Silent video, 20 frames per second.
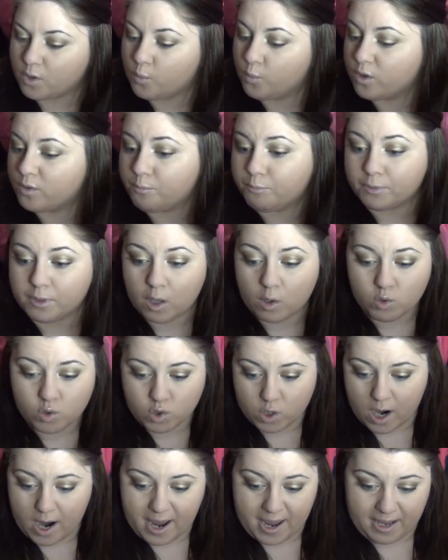With blow
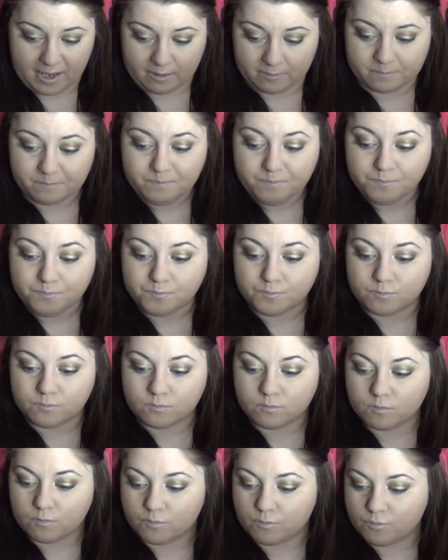drying,
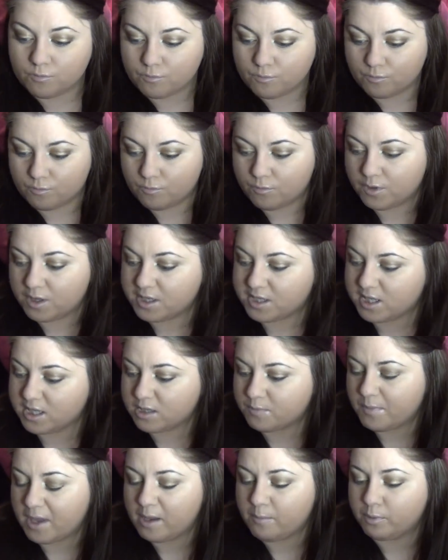this
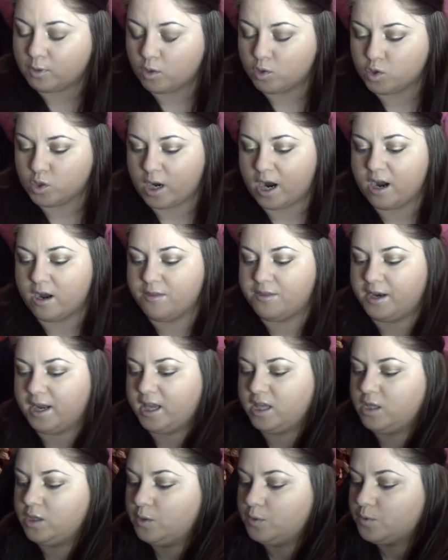is my blow dryer that I
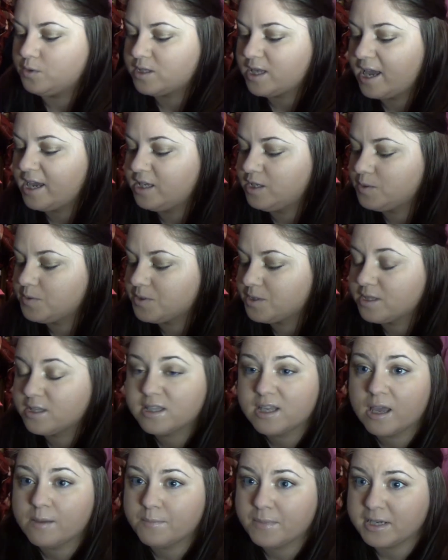use. I use
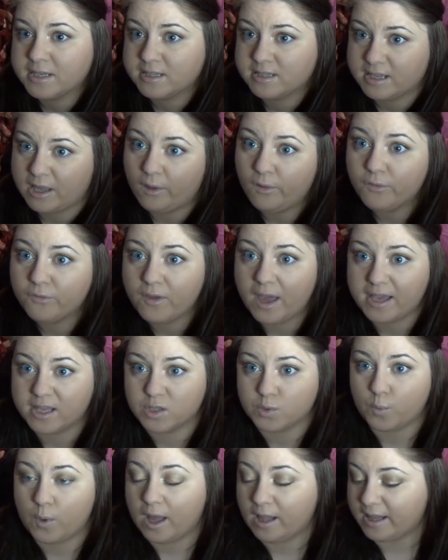this on myself
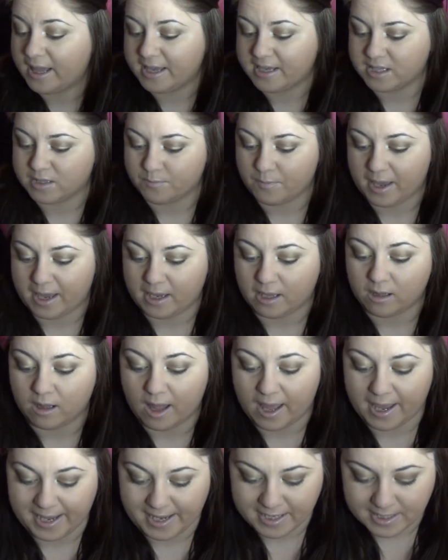as well as my
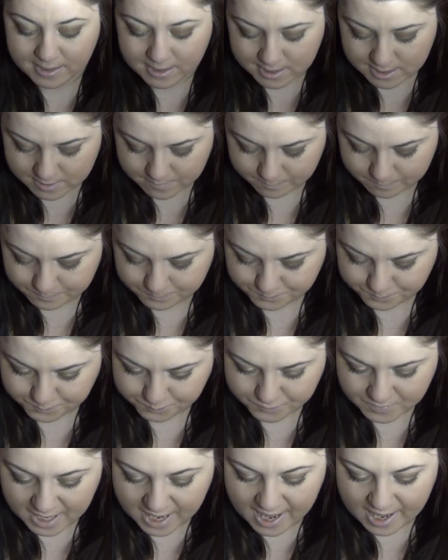clients,
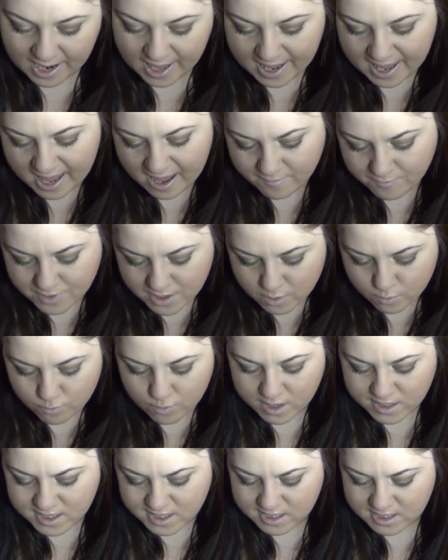and I have the
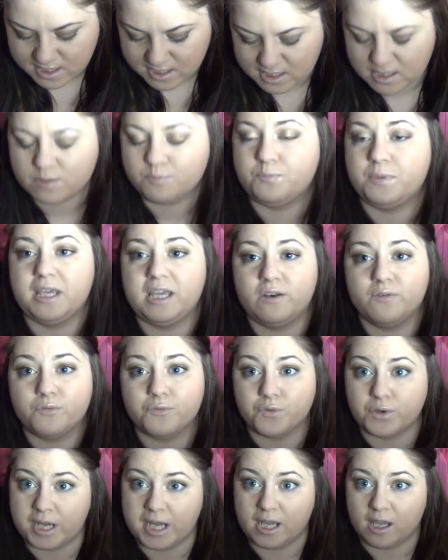Rusk Speed
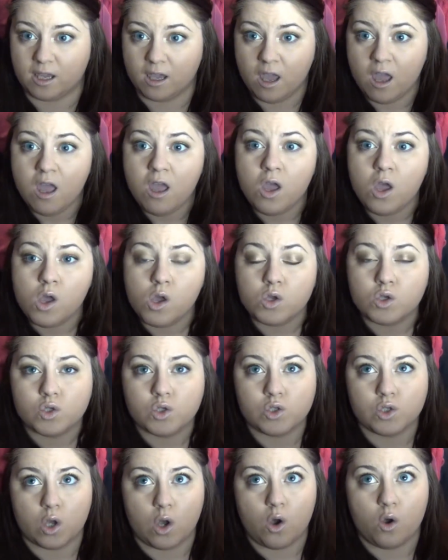Freak.
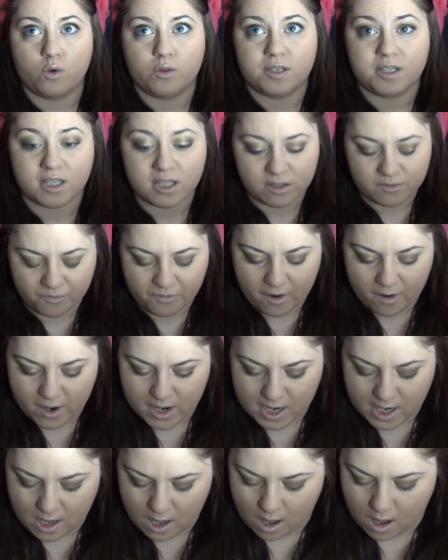So this is
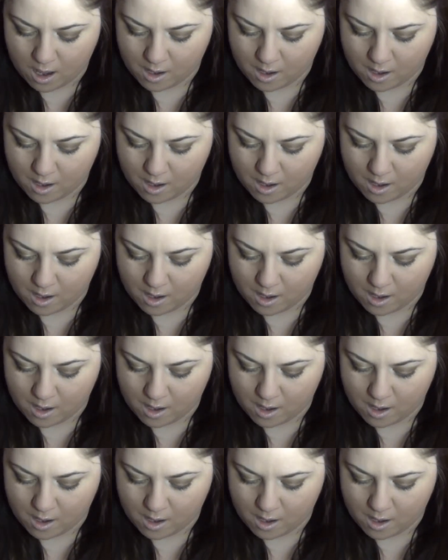very